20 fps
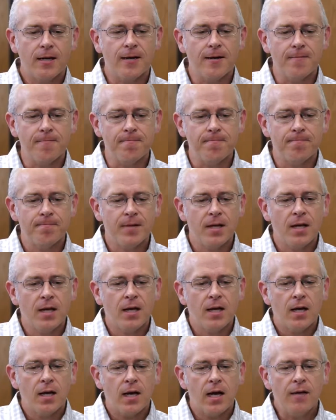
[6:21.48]

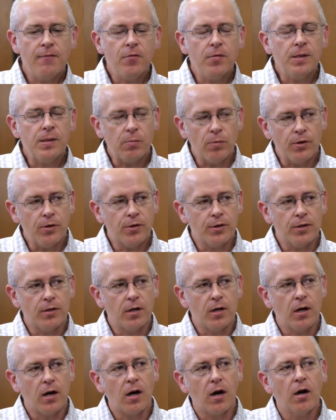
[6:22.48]
I've always
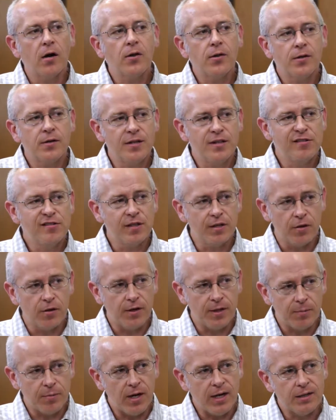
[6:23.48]
wondered, are there teaching and
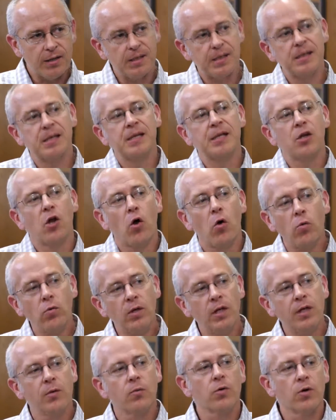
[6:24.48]
learning practices that
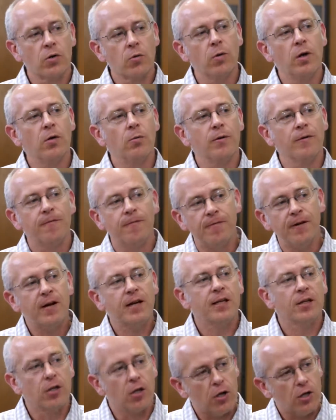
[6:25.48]
only work well with
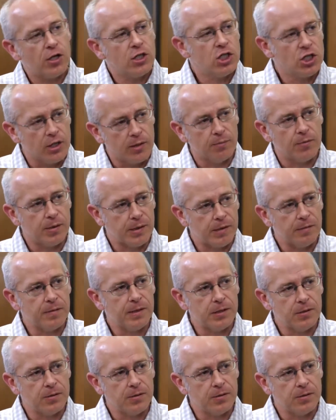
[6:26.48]
very large numbers of